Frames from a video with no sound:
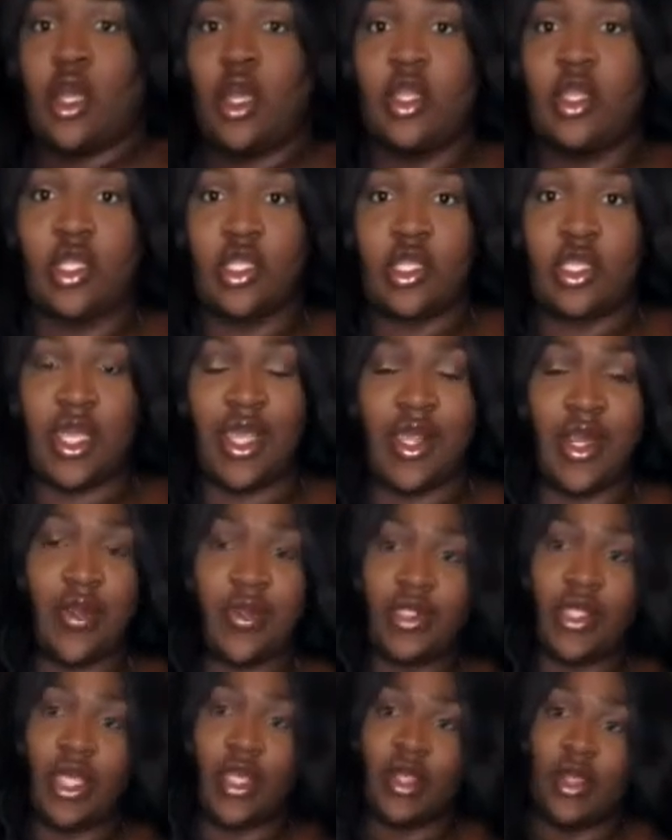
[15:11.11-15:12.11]
on the site. I
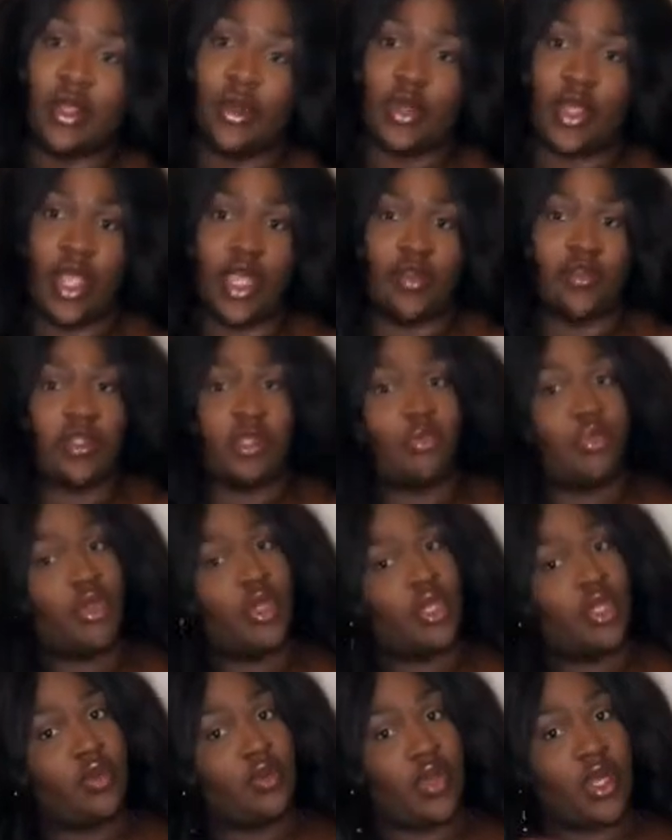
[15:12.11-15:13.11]
was like, okay,
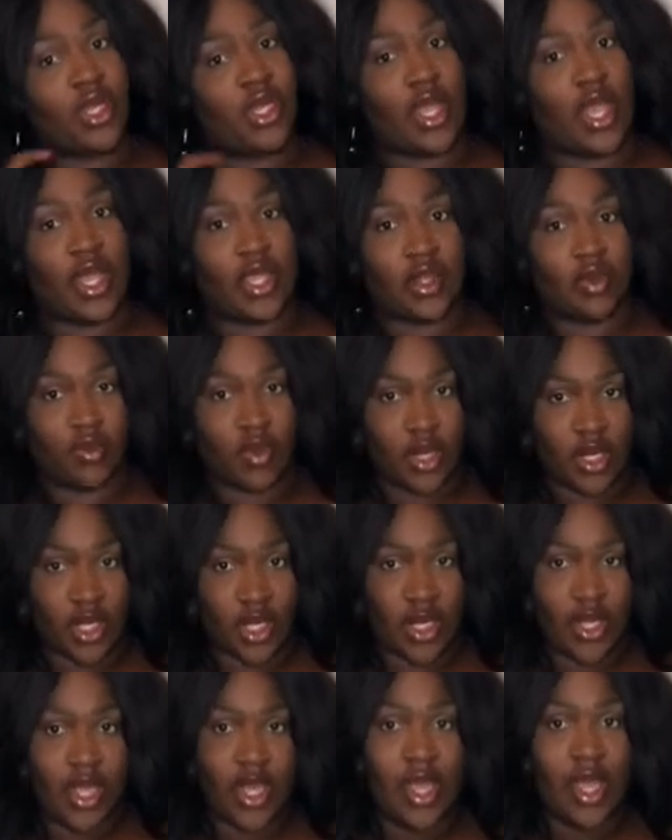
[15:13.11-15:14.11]
Tabria can rock it, I can rock
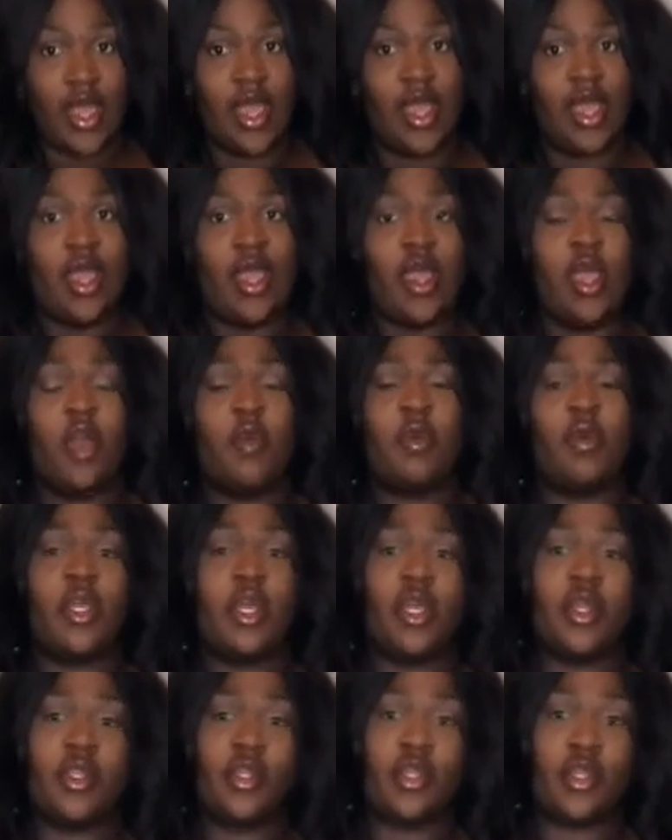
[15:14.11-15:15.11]
it.
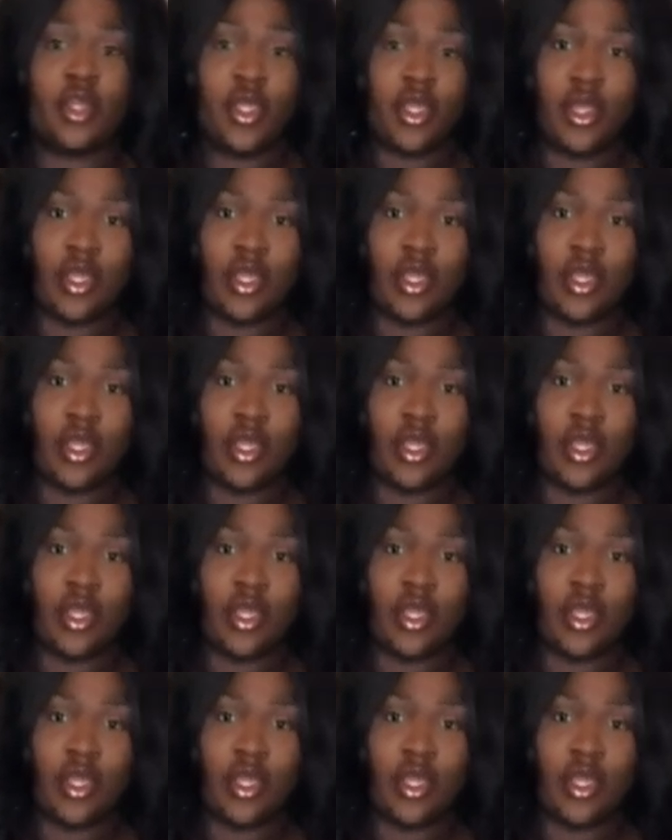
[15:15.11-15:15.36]
But,